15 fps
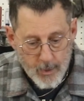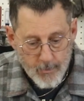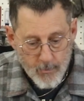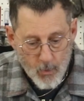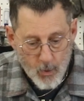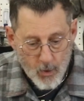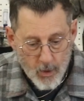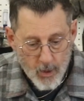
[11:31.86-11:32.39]
bit
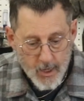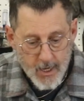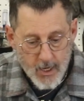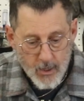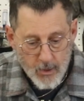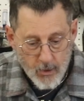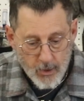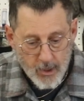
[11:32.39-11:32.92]
more,
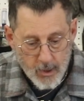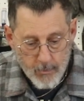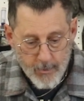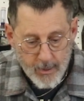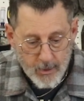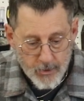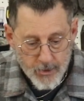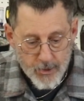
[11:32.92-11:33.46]
you'll get a
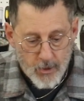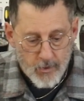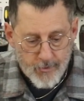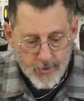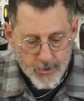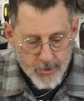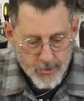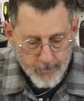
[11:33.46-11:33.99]
better
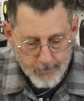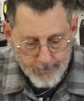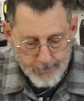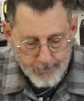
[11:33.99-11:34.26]
surface.